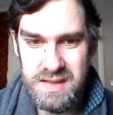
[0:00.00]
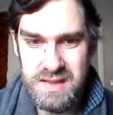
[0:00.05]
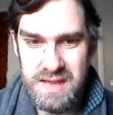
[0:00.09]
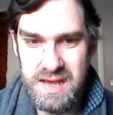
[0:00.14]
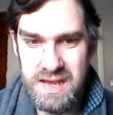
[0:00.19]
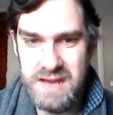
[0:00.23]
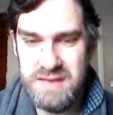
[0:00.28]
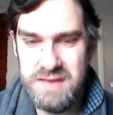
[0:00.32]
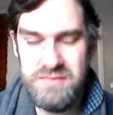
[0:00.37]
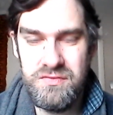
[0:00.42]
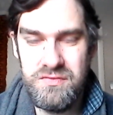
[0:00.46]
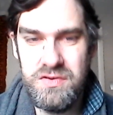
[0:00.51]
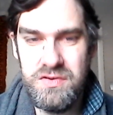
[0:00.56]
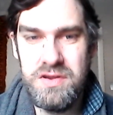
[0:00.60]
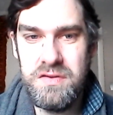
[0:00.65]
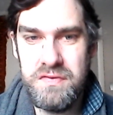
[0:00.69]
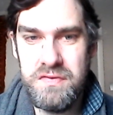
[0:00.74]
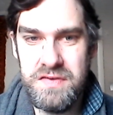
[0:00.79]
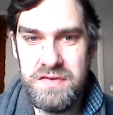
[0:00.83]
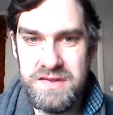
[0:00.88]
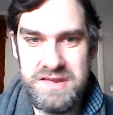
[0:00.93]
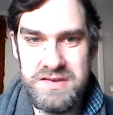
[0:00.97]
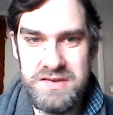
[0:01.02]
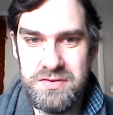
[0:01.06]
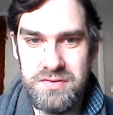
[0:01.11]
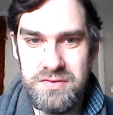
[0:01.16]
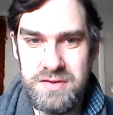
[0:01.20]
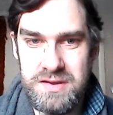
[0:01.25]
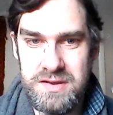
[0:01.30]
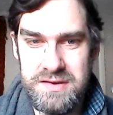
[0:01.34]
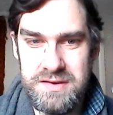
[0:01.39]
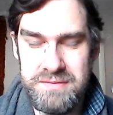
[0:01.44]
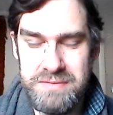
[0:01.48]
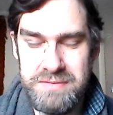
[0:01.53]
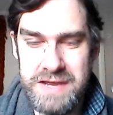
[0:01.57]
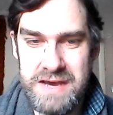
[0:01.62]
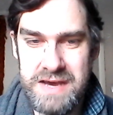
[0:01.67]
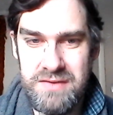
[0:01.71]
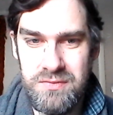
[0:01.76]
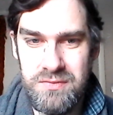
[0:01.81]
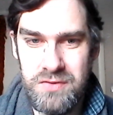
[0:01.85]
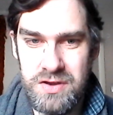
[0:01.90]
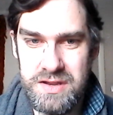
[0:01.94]
And Ruth is talking
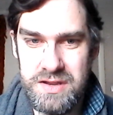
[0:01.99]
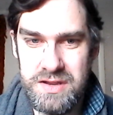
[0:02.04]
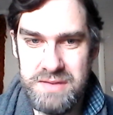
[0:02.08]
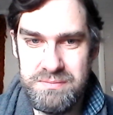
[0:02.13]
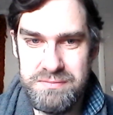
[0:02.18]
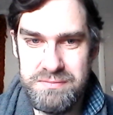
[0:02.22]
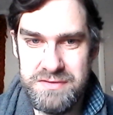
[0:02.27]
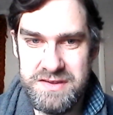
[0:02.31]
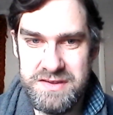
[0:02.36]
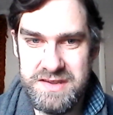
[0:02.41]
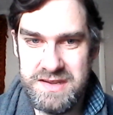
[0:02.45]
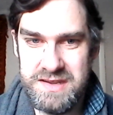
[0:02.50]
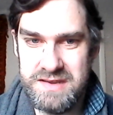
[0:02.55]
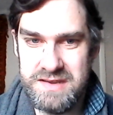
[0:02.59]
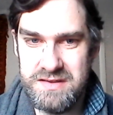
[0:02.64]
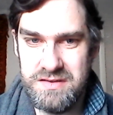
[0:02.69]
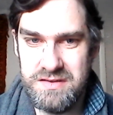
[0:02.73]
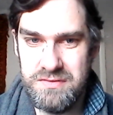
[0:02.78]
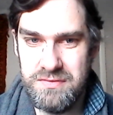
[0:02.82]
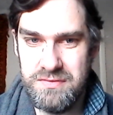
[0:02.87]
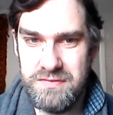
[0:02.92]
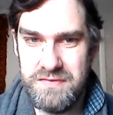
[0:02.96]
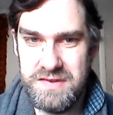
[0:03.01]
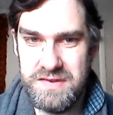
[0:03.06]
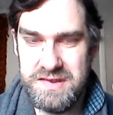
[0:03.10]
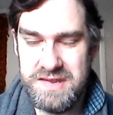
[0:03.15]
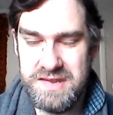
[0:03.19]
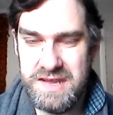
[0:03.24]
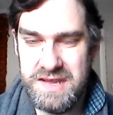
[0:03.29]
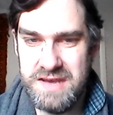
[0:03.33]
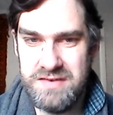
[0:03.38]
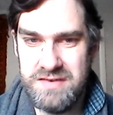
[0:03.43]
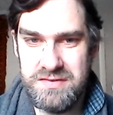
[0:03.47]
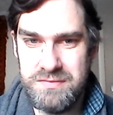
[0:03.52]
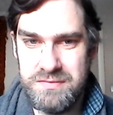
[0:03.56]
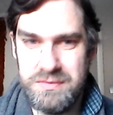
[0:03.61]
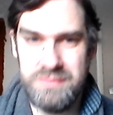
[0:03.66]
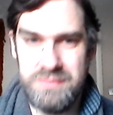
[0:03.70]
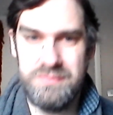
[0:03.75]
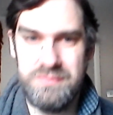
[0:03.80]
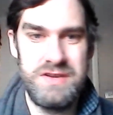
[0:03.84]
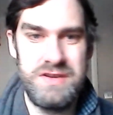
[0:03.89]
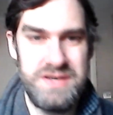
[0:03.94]
about one in particular with the
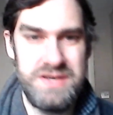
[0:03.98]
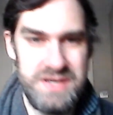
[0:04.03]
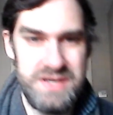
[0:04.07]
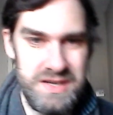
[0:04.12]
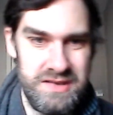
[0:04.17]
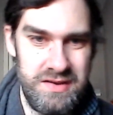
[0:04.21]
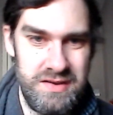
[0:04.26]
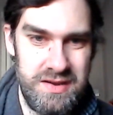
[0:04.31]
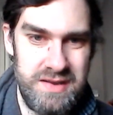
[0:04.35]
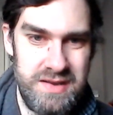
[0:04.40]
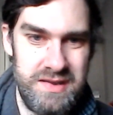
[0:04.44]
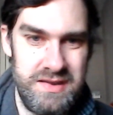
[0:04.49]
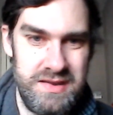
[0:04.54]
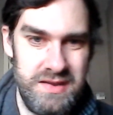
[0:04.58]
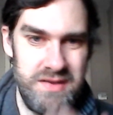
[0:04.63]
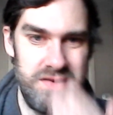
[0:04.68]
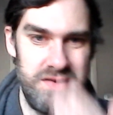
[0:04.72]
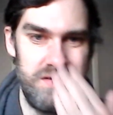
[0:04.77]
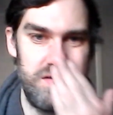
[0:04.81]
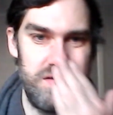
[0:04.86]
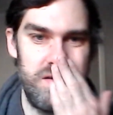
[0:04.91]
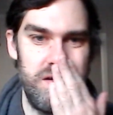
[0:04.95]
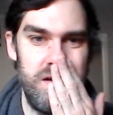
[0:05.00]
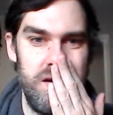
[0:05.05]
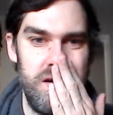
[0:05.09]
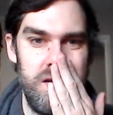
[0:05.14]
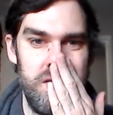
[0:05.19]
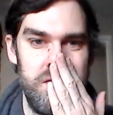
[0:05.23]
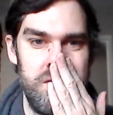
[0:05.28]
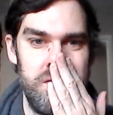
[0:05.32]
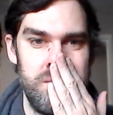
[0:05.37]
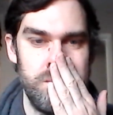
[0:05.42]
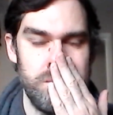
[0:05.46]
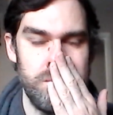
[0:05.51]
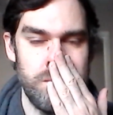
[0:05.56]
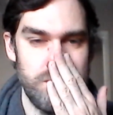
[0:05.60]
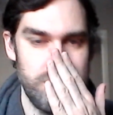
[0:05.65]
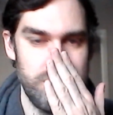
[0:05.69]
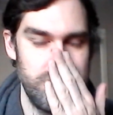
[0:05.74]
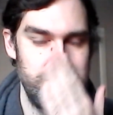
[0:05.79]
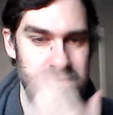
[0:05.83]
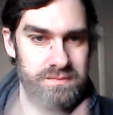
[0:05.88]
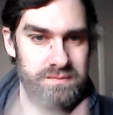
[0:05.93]
salesman, which she likes the look of.
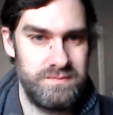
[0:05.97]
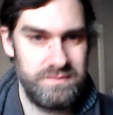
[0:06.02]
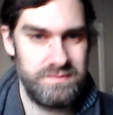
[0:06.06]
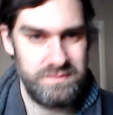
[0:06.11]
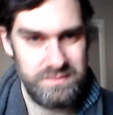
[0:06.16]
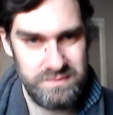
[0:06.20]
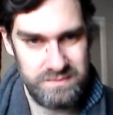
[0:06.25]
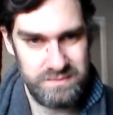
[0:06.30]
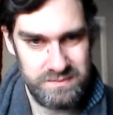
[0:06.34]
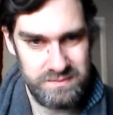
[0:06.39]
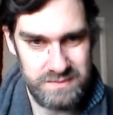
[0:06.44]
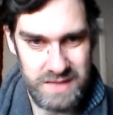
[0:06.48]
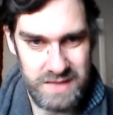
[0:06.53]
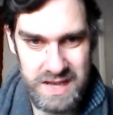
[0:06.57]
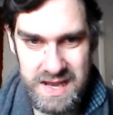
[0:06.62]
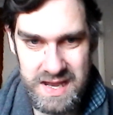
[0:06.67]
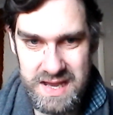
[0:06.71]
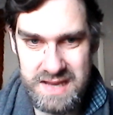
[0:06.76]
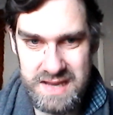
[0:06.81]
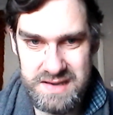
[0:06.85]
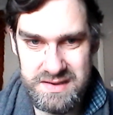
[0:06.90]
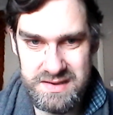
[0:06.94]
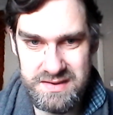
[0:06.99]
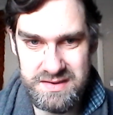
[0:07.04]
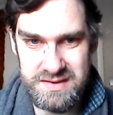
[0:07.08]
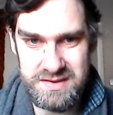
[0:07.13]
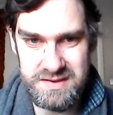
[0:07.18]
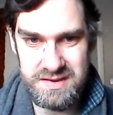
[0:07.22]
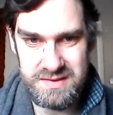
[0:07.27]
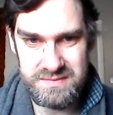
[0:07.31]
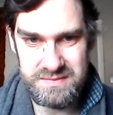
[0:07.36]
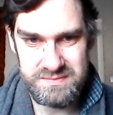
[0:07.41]
And